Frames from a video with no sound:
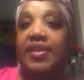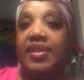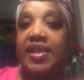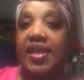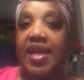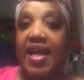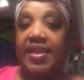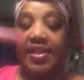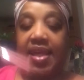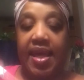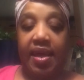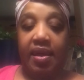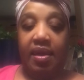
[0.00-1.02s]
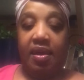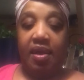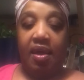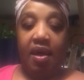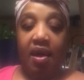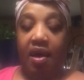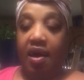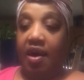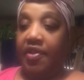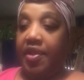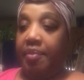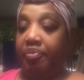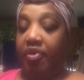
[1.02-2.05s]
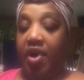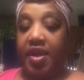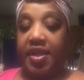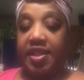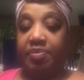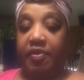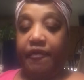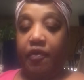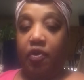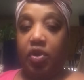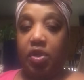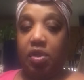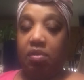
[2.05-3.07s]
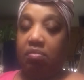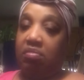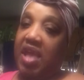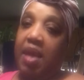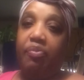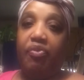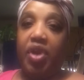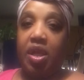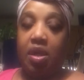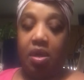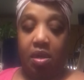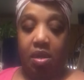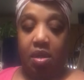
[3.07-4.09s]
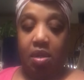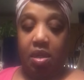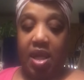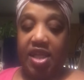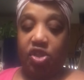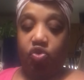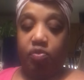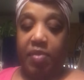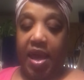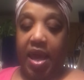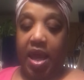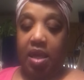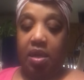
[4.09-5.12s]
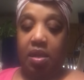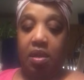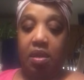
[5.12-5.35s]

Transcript: Ciante other products before. They pretty good. Not too bad.